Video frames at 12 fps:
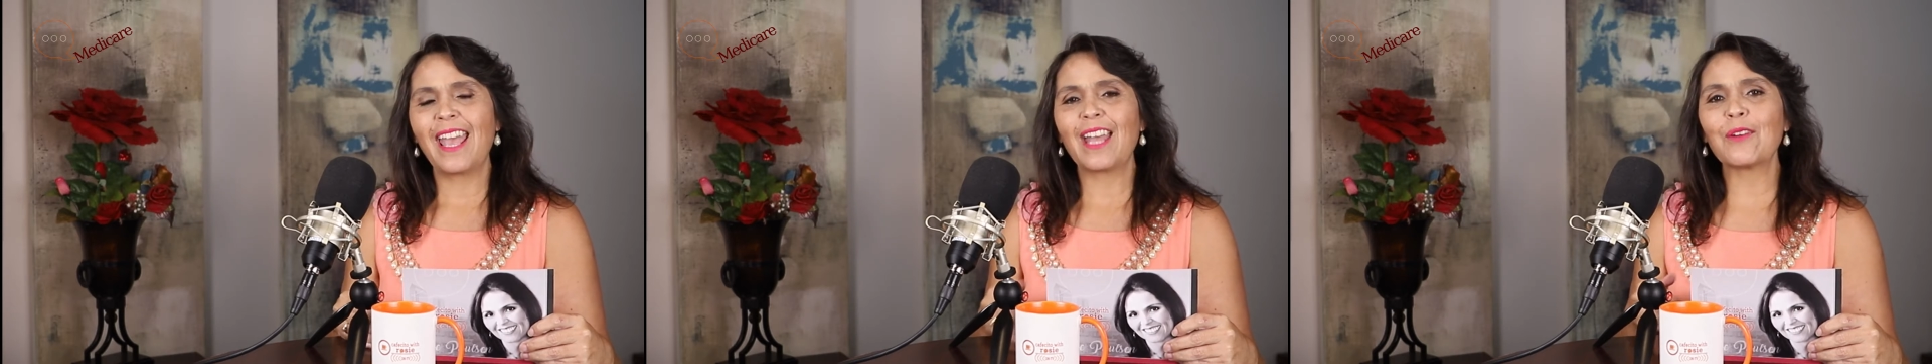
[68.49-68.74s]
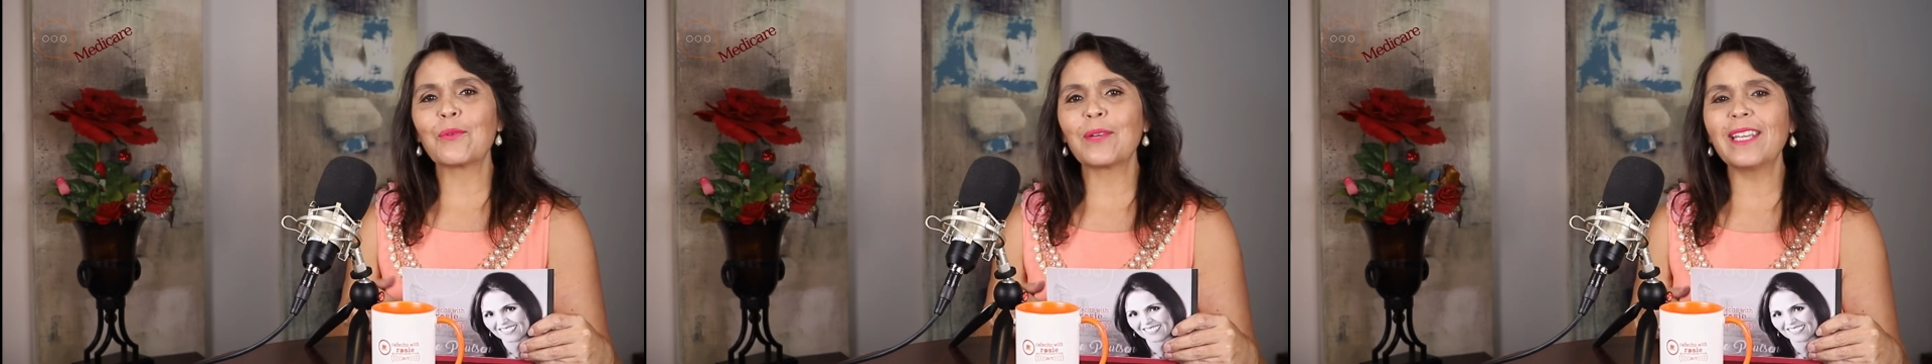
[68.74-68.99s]

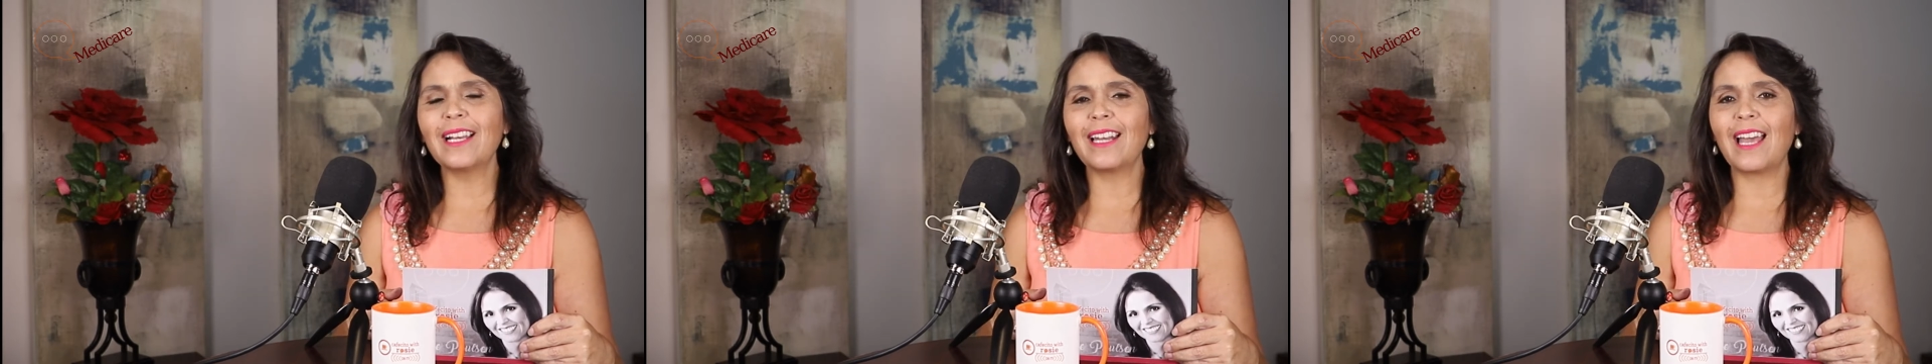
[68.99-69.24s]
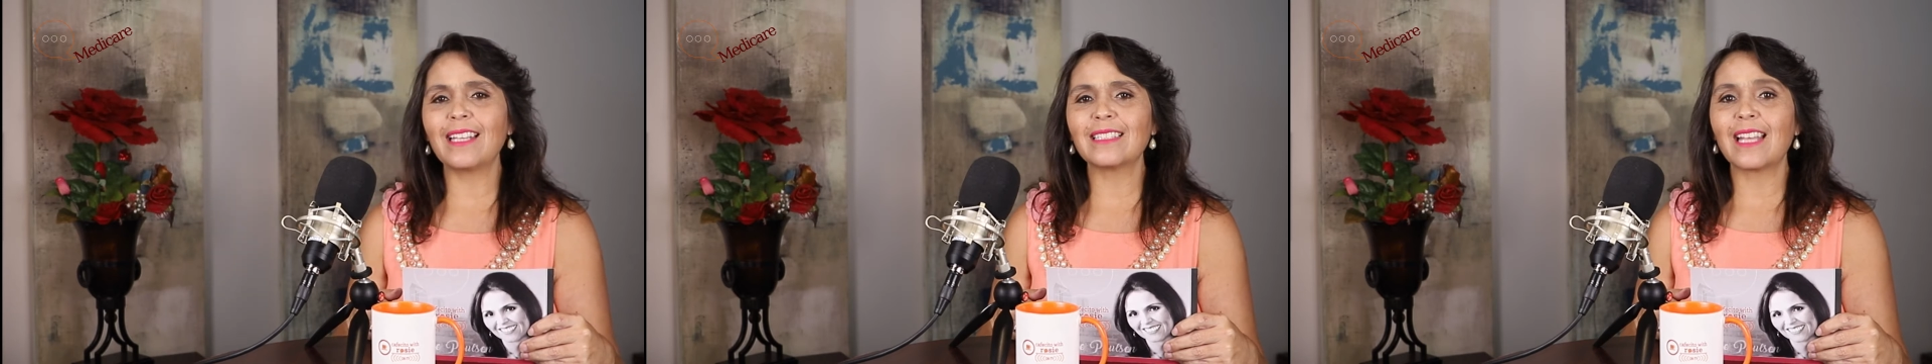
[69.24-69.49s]
and
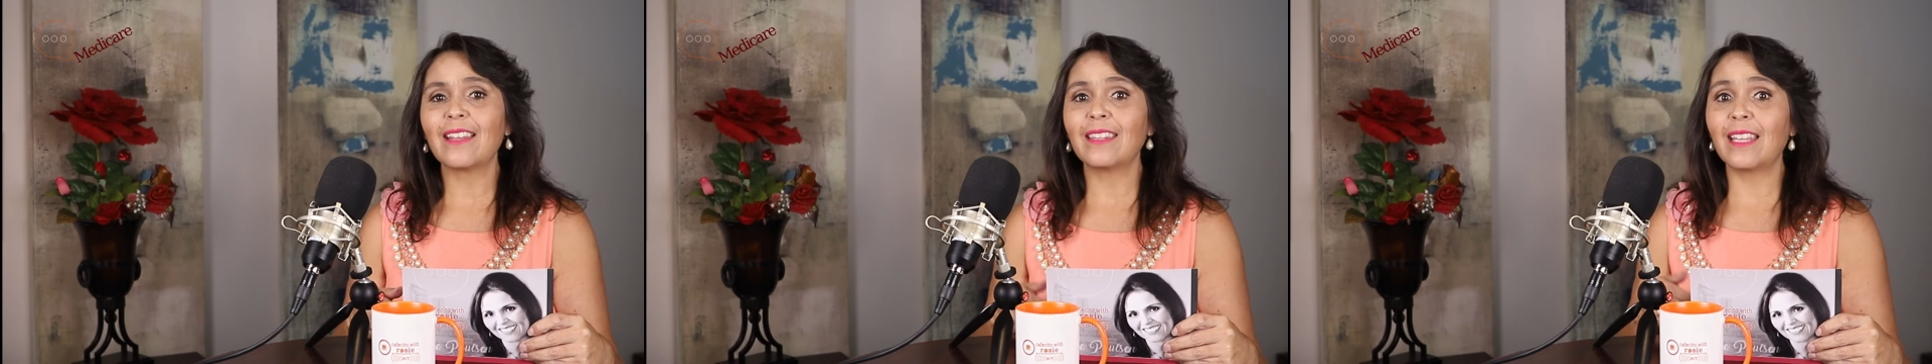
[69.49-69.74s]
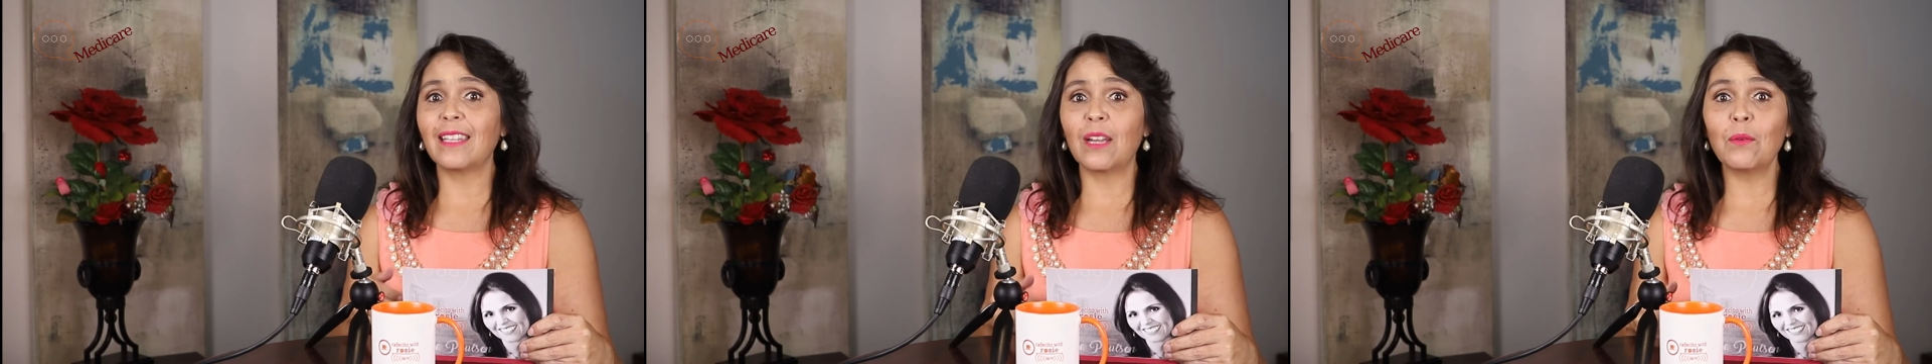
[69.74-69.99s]
realized
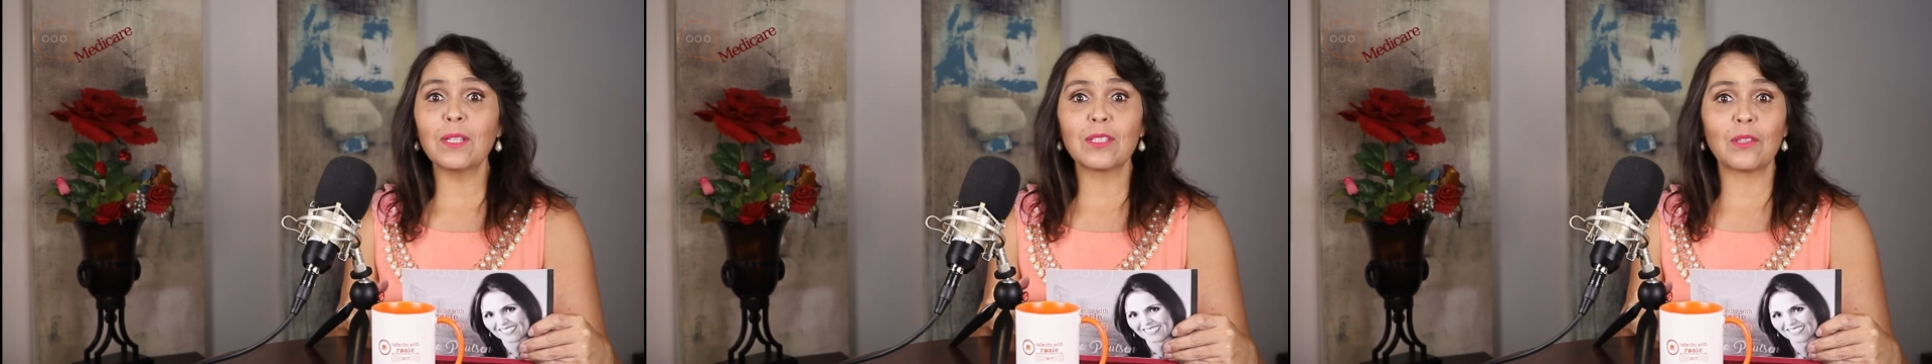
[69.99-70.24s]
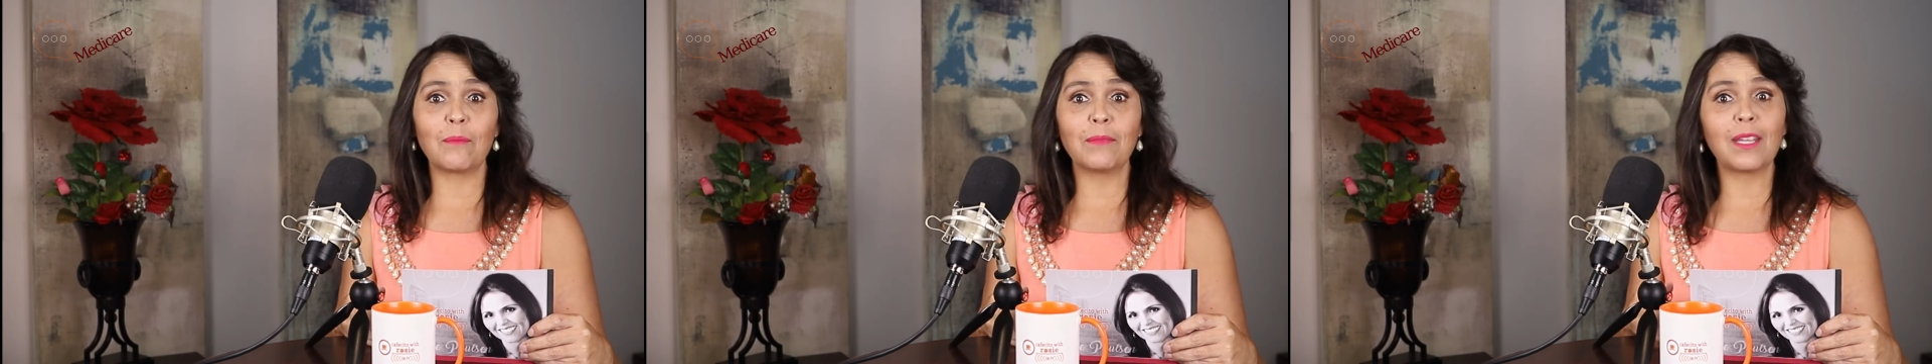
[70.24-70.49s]
that there was
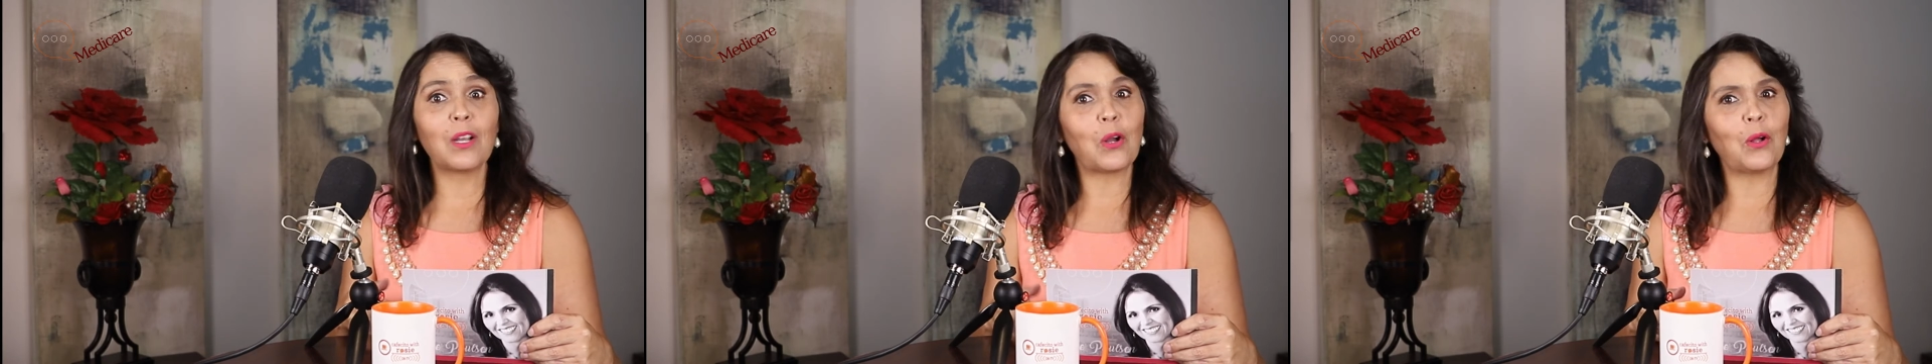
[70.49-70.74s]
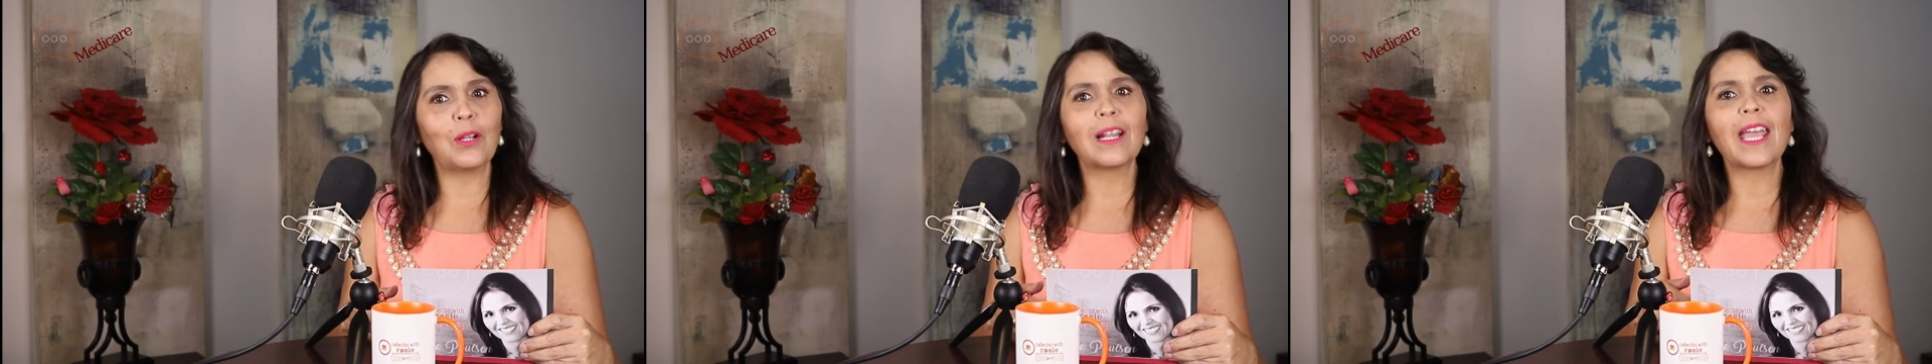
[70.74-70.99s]
something
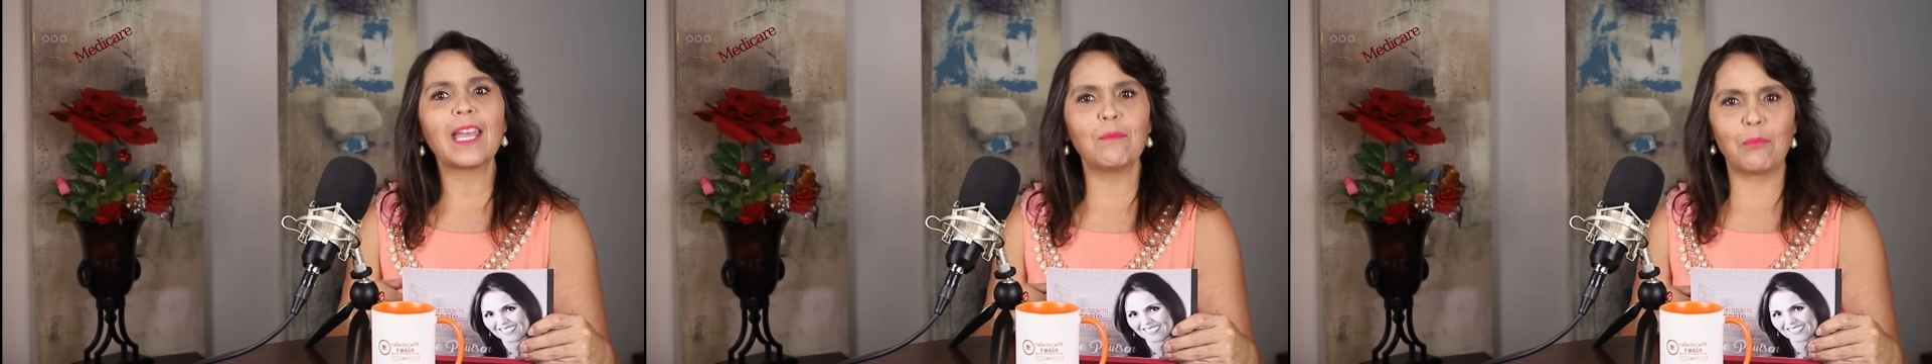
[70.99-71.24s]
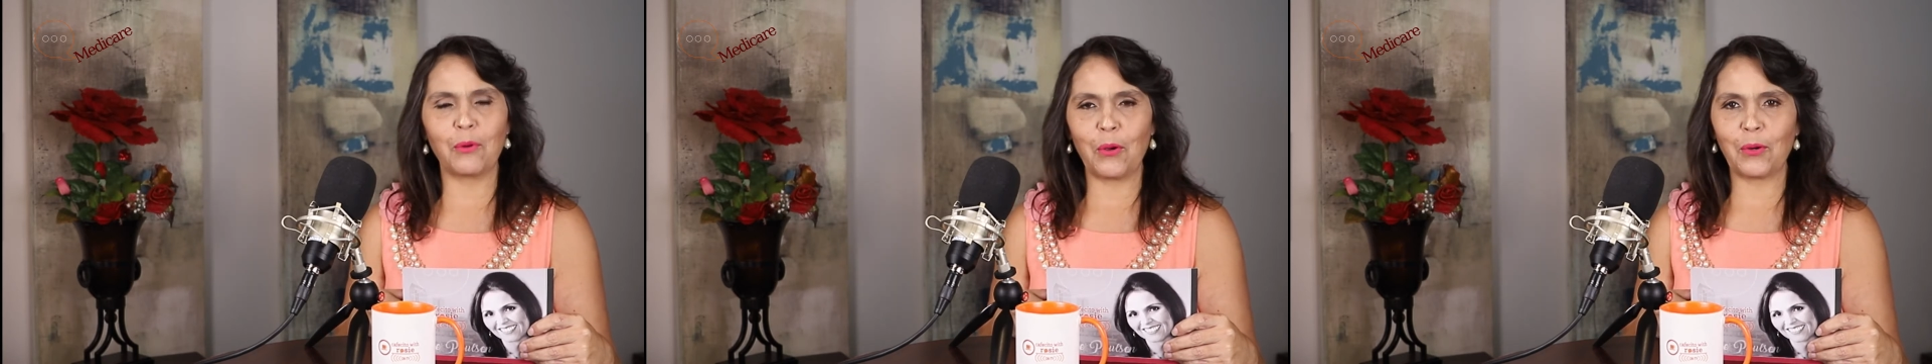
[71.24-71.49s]
called a
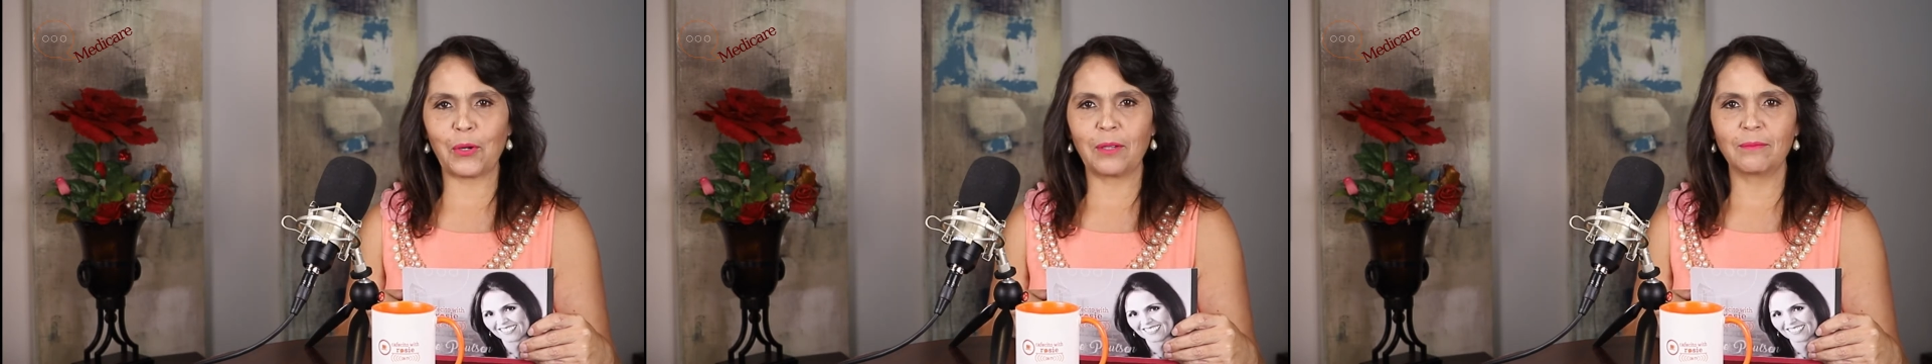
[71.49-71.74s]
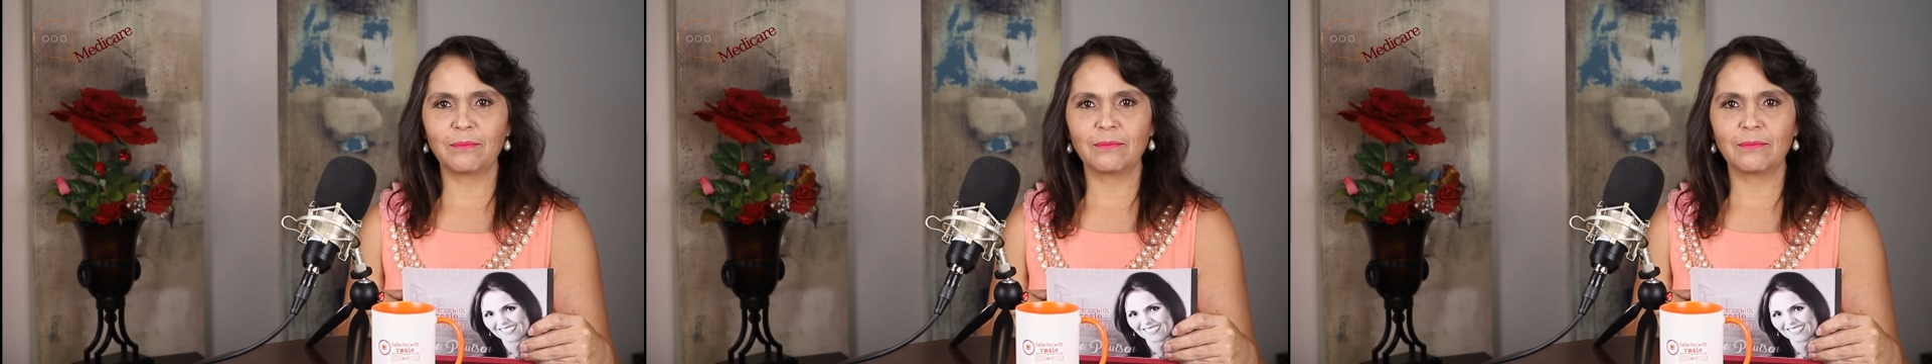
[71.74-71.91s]
broker.